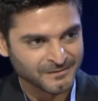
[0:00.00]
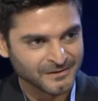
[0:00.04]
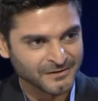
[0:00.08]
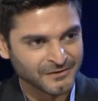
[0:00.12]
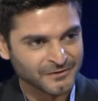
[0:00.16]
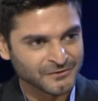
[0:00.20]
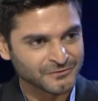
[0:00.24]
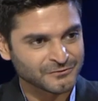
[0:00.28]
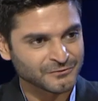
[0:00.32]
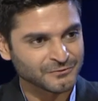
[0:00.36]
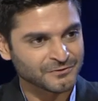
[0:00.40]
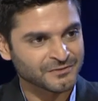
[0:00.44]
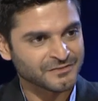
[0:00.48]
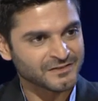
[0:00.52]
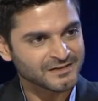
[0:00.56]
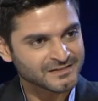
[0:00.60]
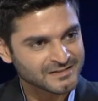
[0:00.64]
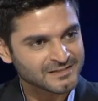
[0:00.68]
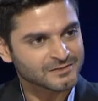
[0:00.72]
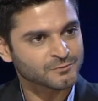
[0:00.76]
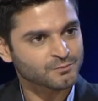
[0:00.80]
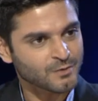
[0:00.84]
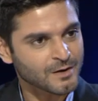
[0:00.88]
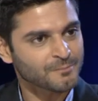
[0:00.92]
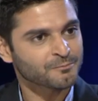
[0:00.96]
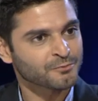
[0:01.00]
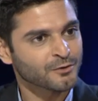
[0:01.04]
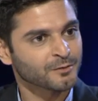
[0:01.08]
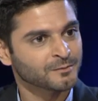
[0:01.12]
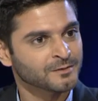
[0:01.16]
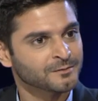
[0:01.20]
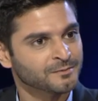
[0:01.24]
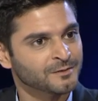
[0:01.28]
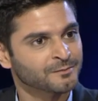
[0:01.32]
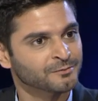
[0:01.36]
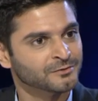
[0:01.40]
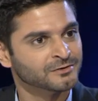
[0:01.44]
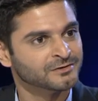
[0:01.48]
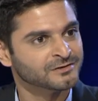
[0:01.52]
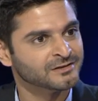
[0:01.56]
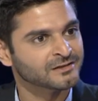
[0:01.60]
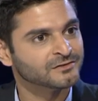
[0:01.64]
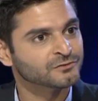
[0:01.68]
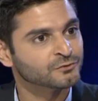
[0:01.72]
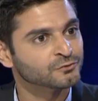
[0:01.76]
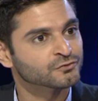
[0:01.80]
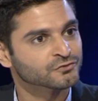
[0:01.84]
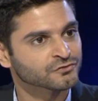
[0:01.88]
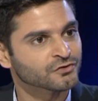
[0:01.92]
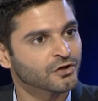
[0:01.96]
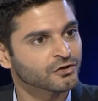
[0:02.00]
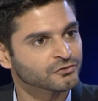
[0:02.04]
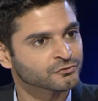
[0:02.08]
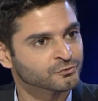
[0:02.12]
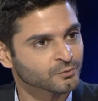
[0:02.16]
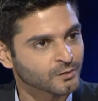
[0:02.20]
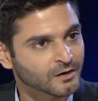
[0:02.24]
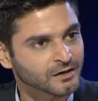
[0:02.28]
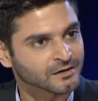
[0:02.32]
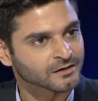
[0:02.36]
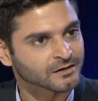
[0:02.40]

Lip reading: so this is what probably people need to start doing.